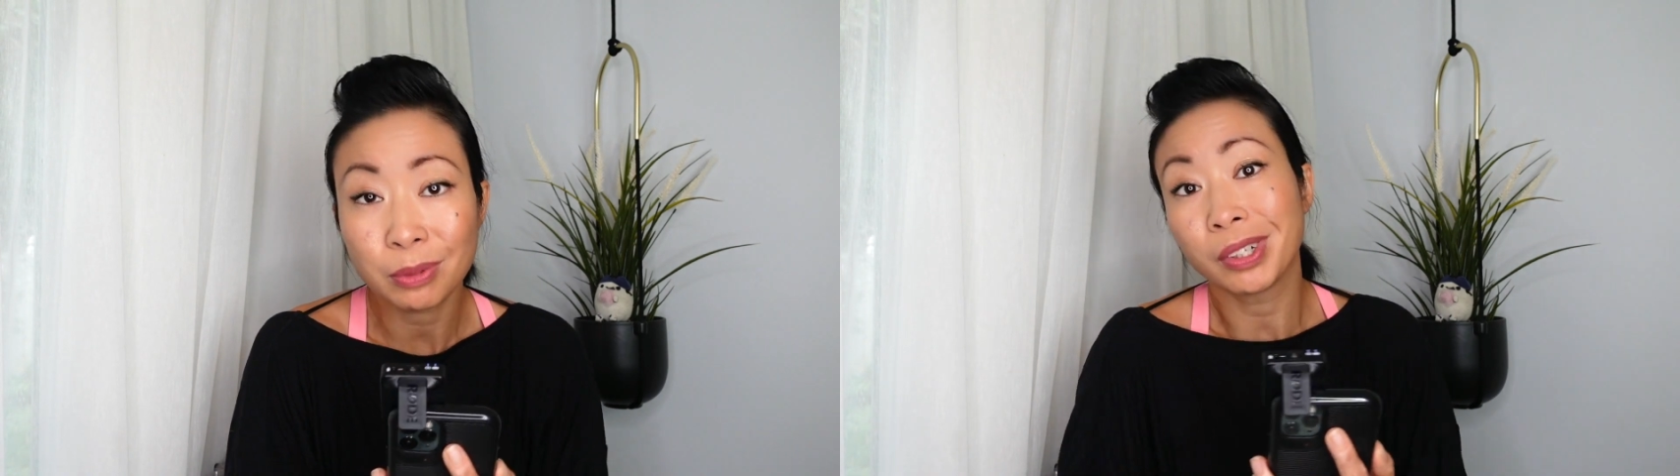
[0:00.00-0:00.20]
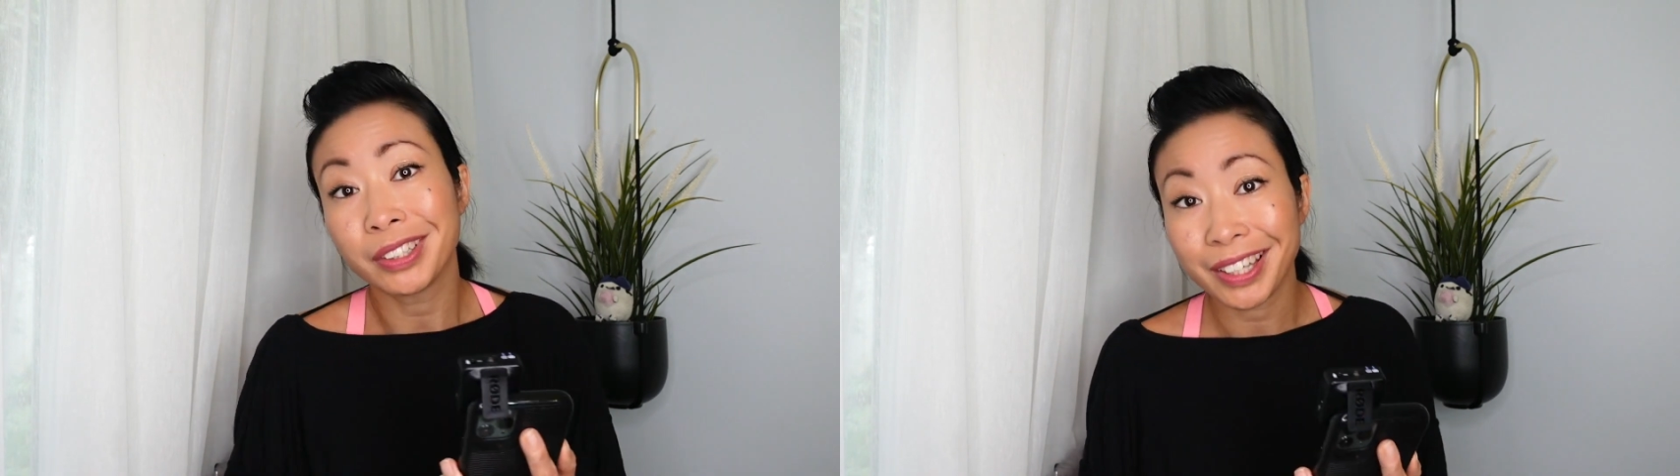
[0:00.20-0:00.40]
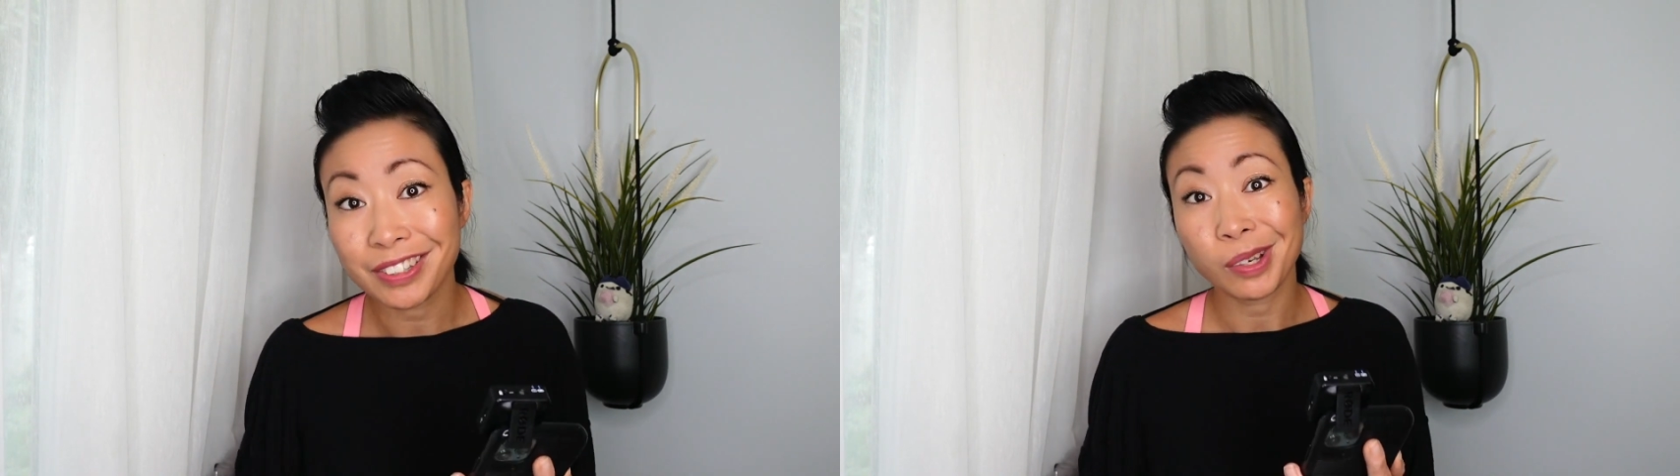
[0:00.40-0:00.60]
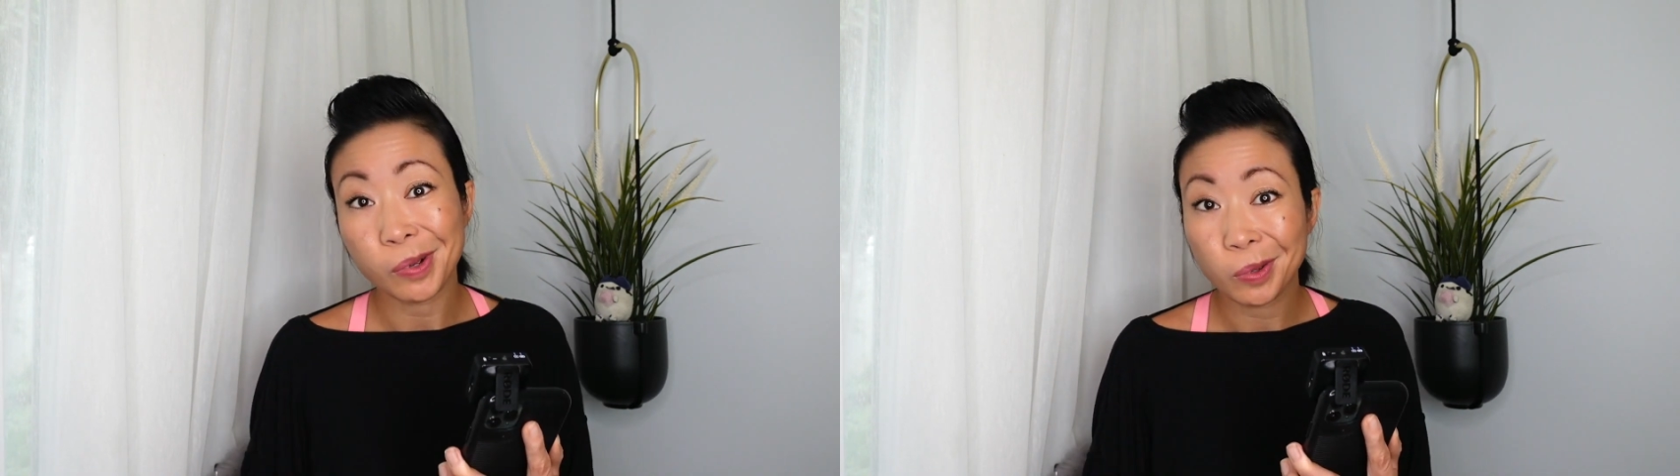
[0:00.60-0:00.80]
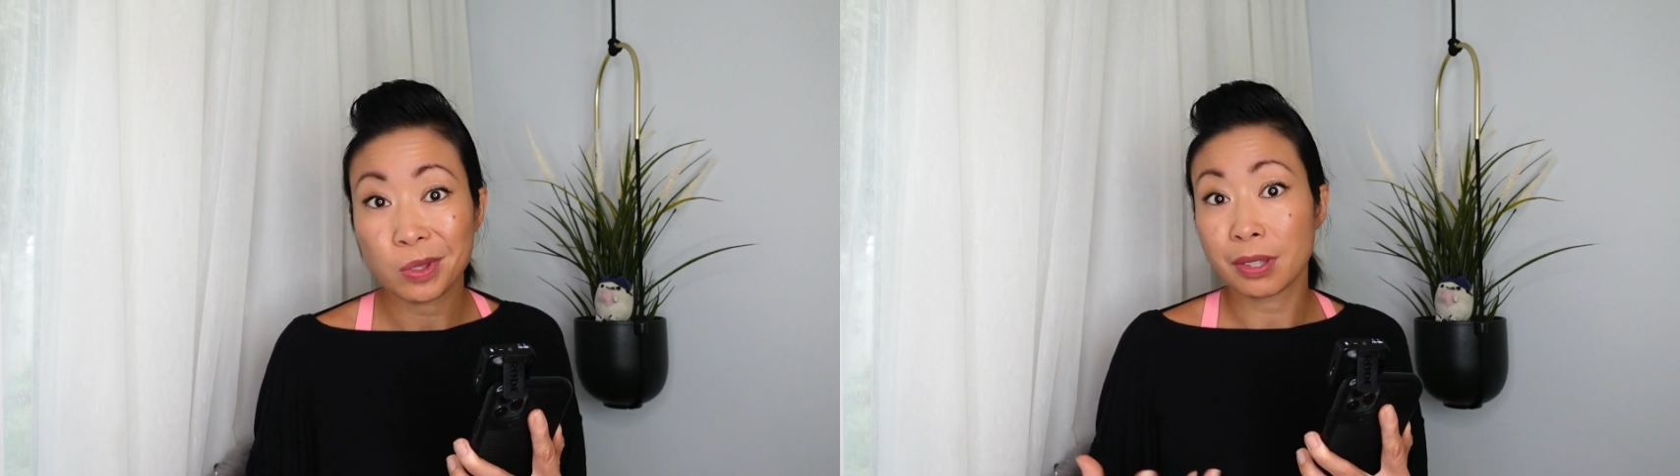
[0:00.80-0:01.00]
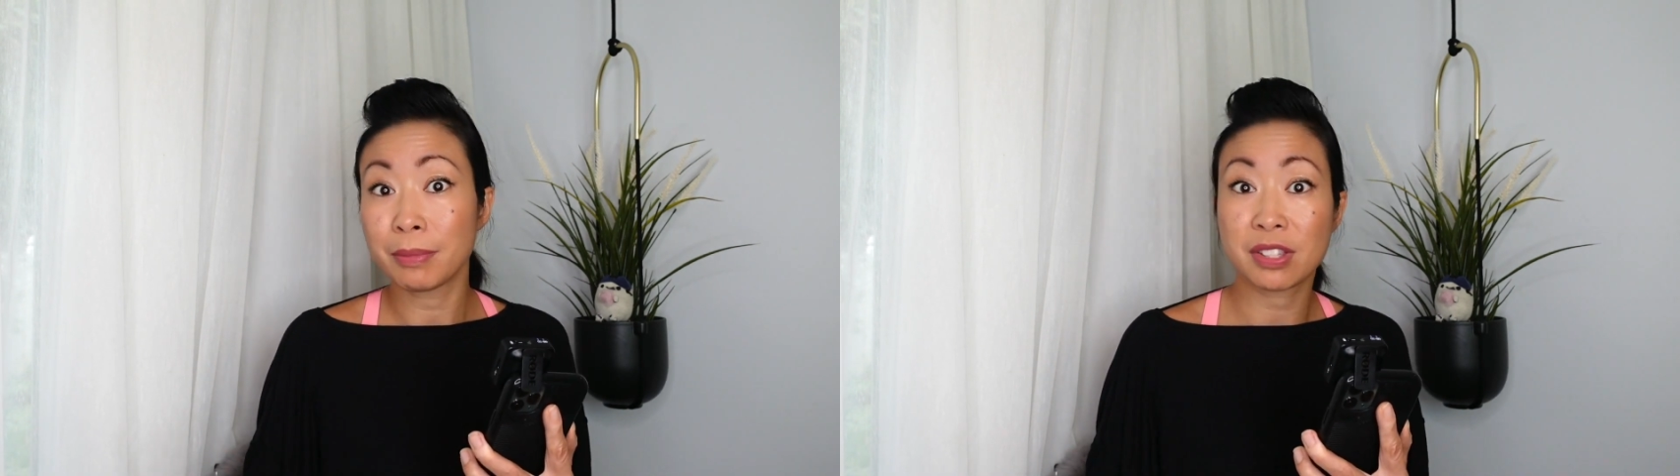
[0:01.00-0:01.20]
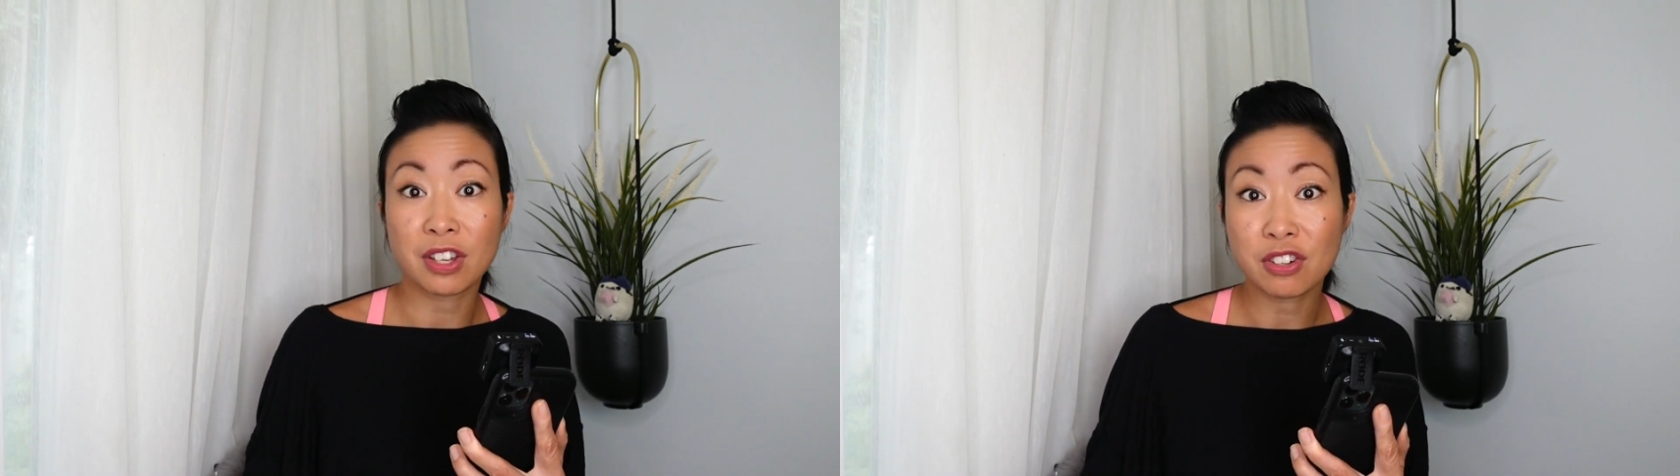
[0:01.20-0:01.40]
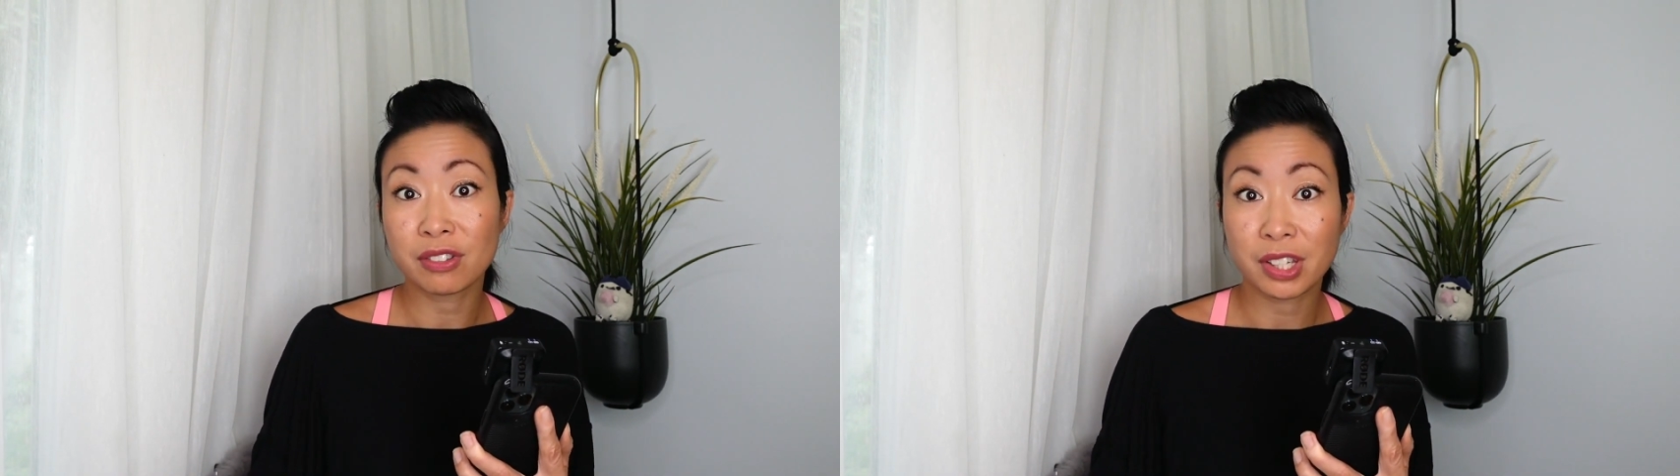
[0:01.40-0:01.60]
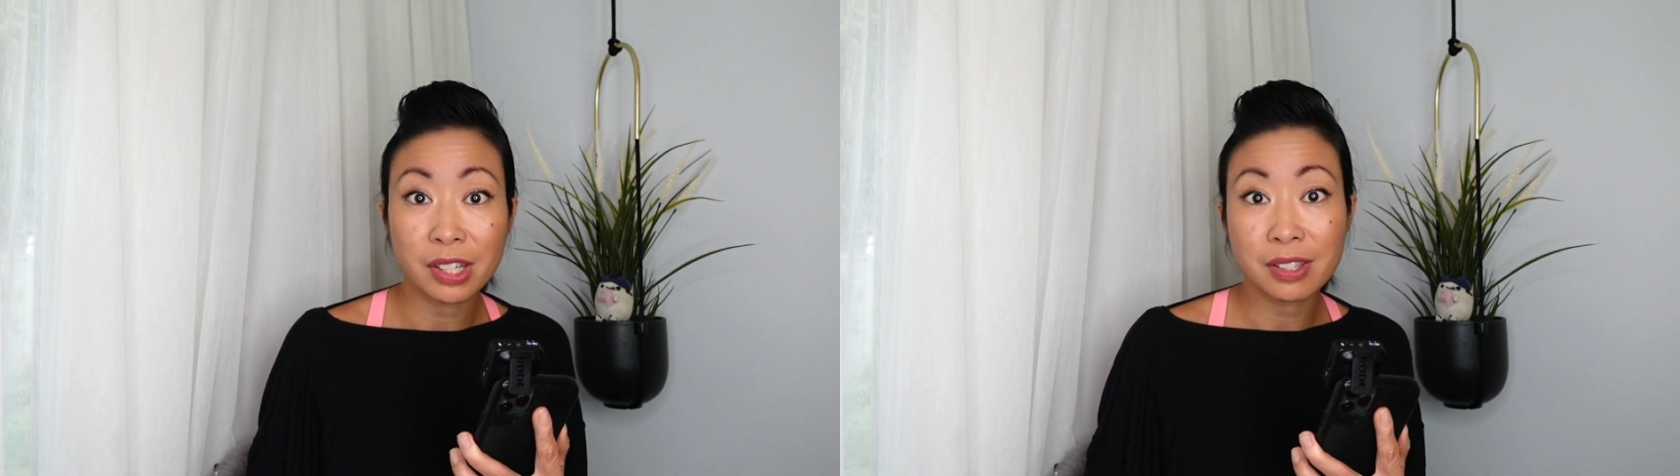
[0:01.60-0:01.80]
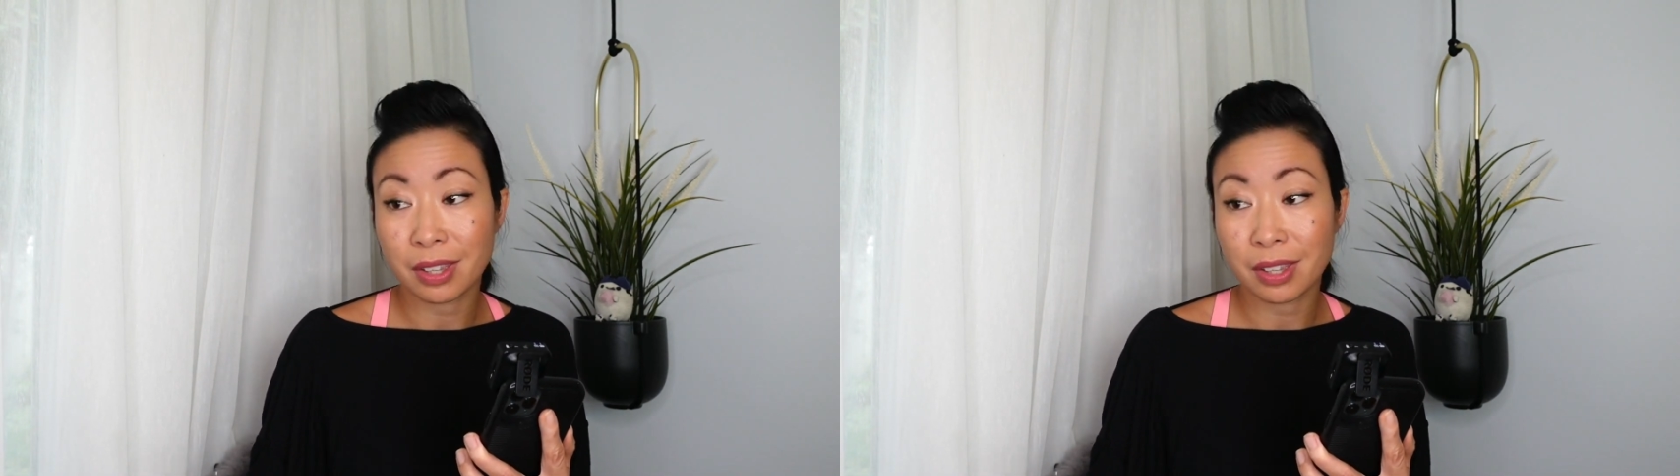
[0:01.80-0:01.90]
well, you get to own some essential needs